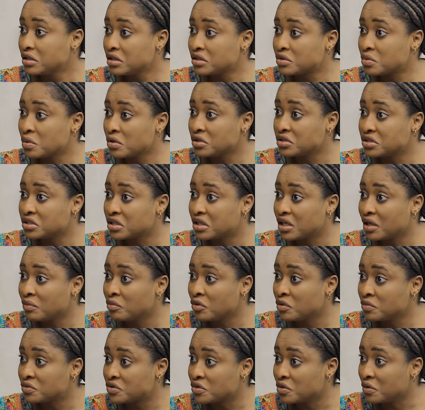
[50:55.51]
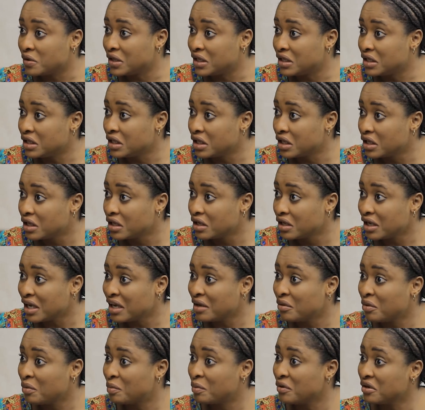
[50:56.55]
This one, she came home so early. I
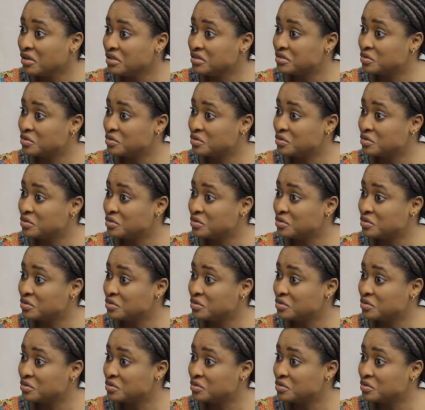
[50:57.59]
hope all